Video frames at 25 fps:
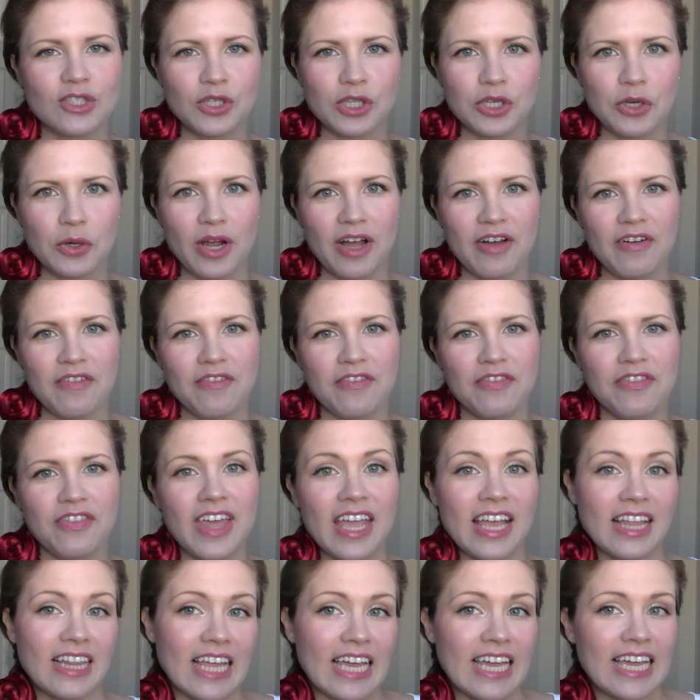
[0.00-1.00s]
So they don't have
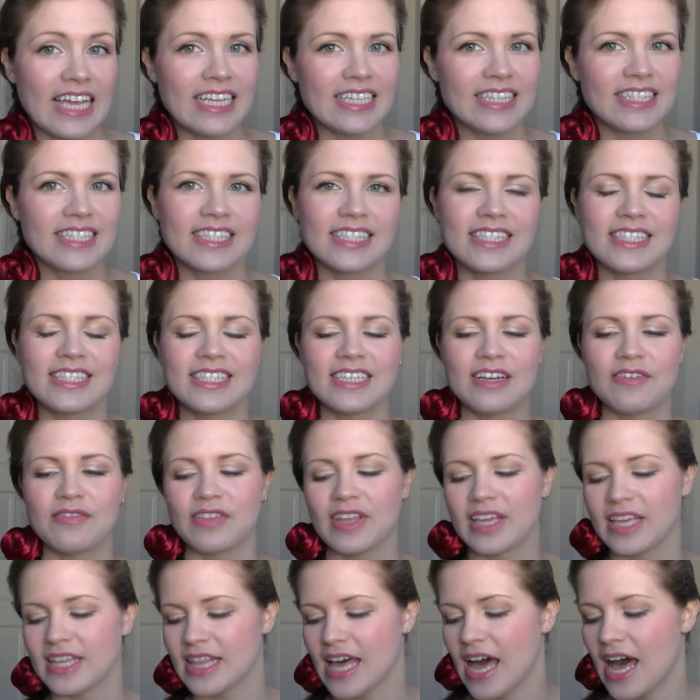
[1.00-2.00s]
phthalates and stuff
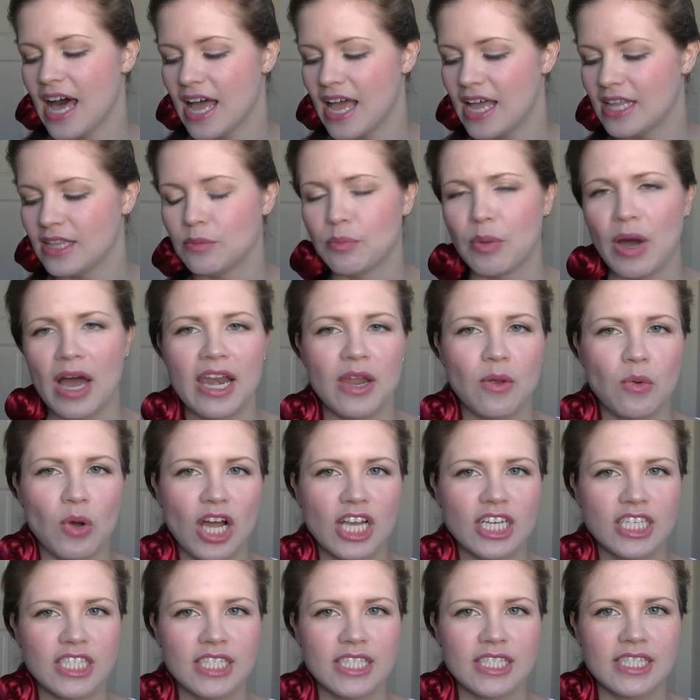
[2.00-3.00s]
like that, and the body
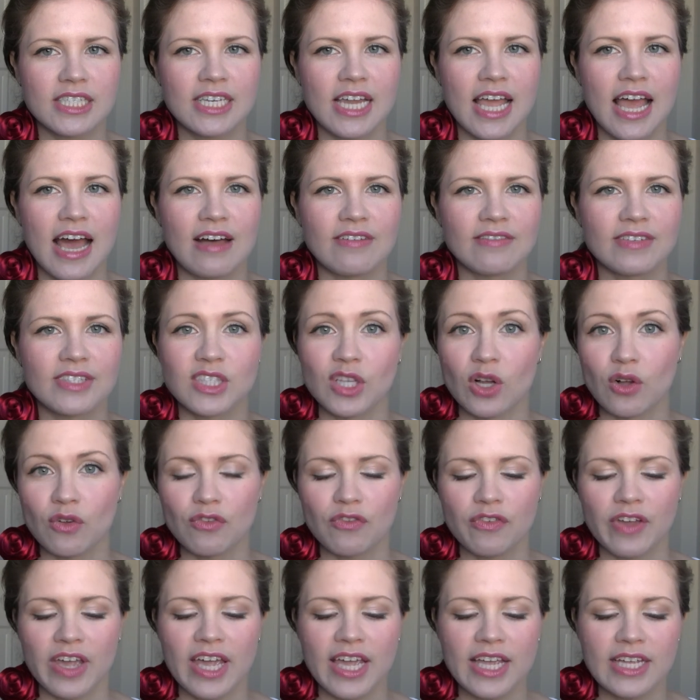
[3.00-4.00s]
wash doesn't have
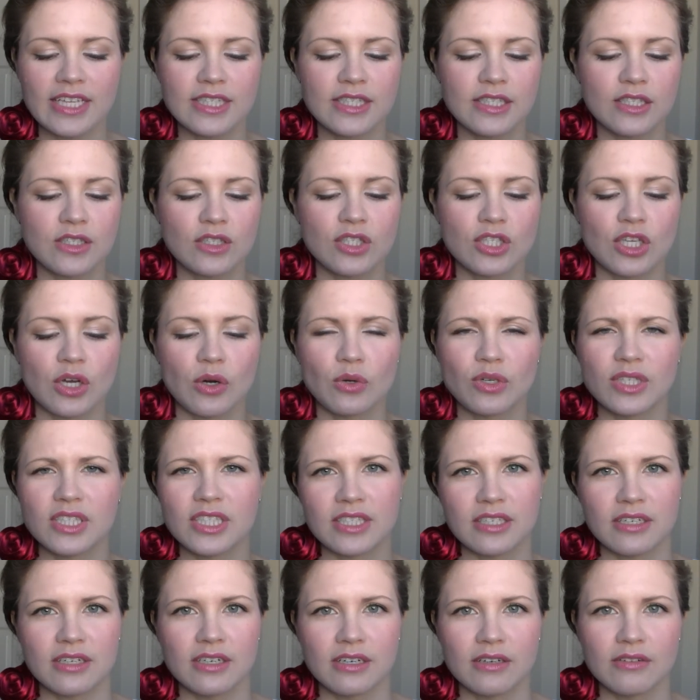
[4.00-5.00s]
sulfates, so
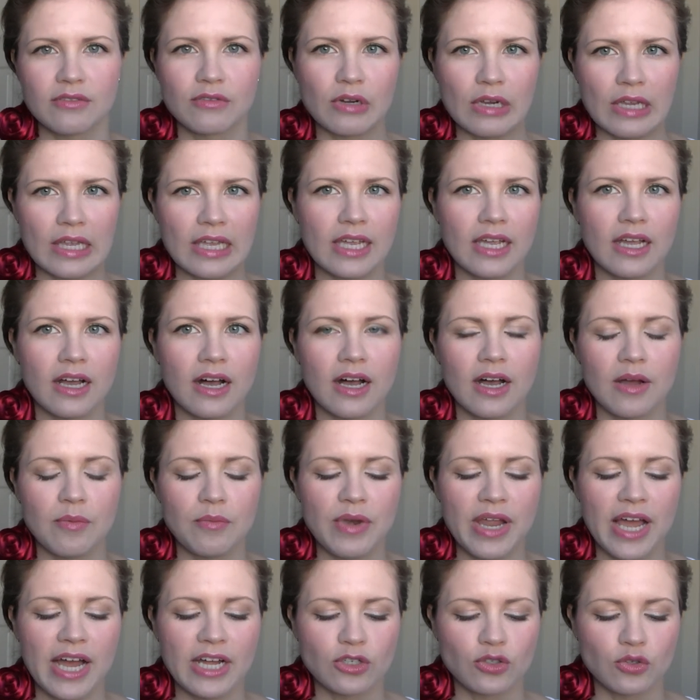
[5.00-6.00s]
it's a really
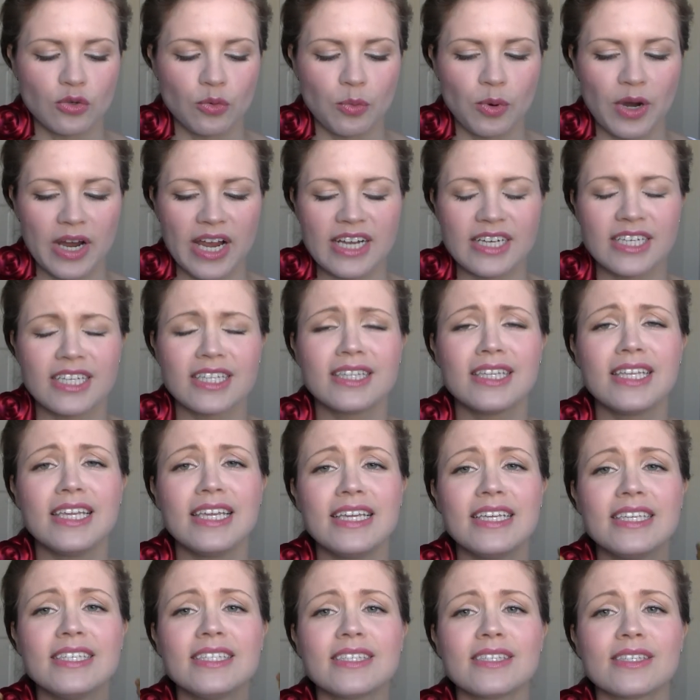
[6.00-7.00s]
natural brand, and
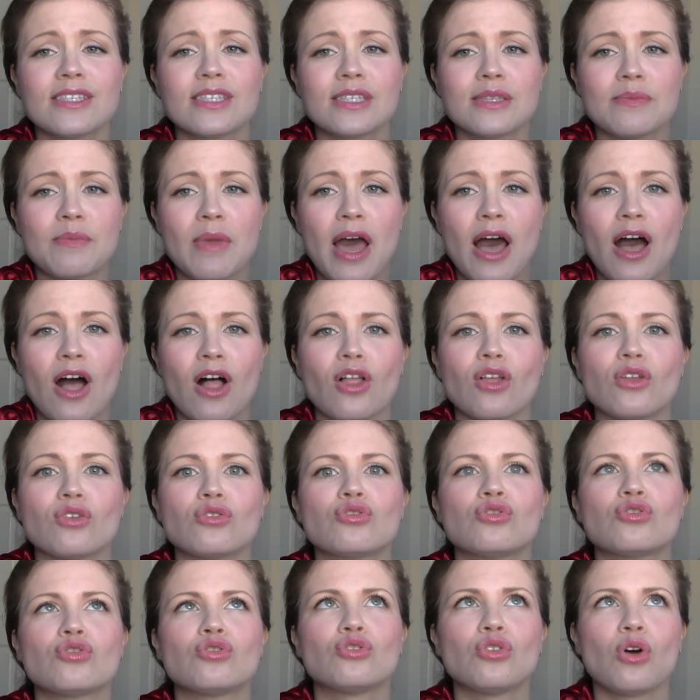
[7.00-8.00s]
these smell
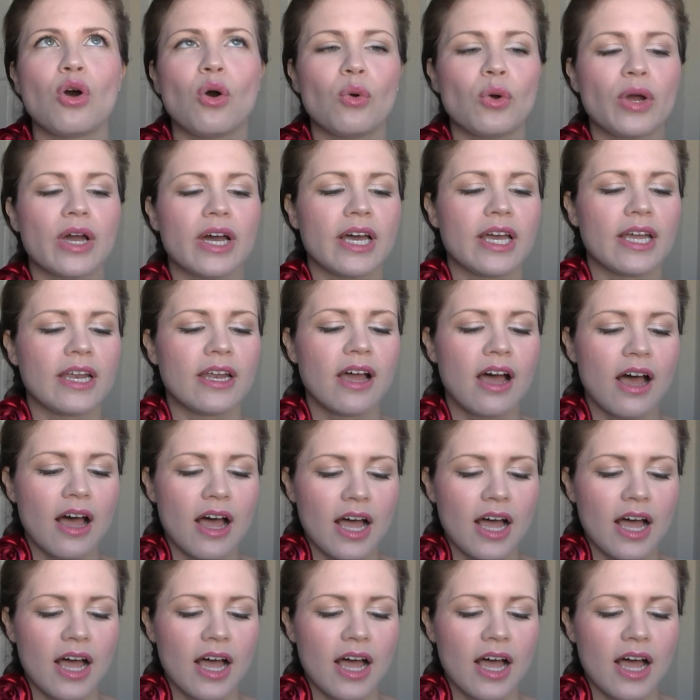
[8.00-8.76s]
so good.